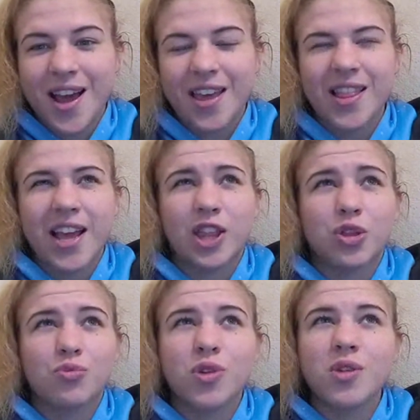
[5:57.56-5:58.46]
had like
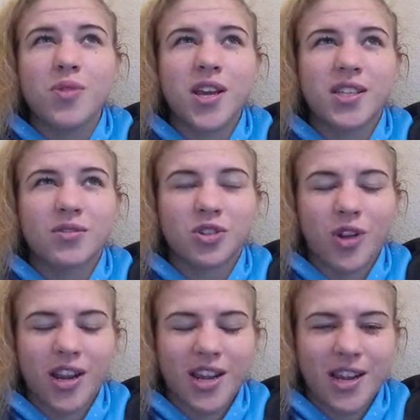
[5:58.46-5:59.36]
3 weeks of
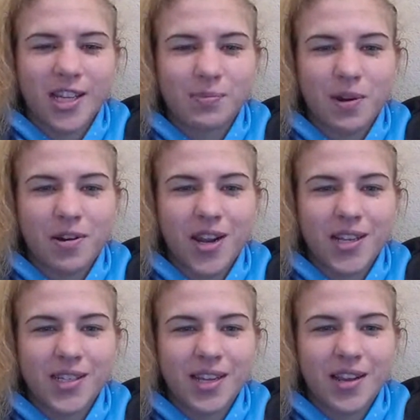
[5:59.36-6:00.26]
striking
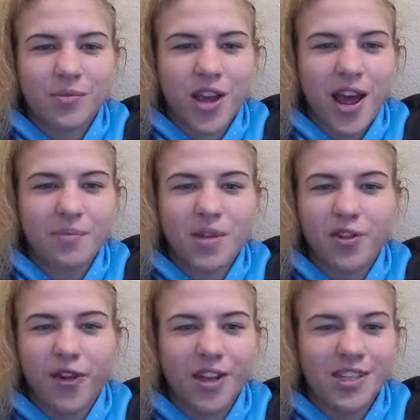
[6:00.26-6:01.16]
experience, and we had me
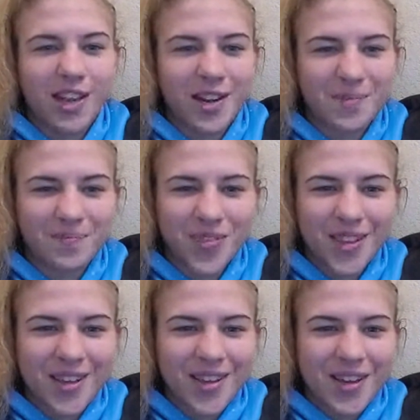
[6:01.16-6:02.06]
a fight set
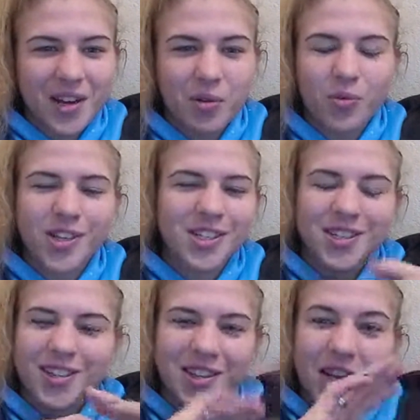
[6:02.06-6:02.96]
up, which
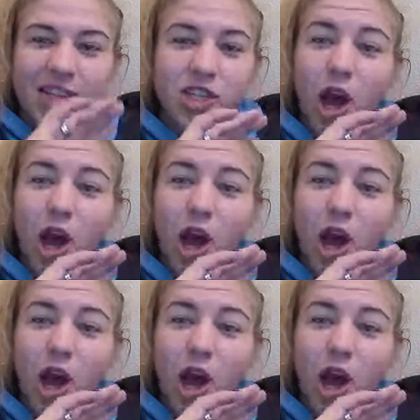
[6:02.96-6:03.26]
is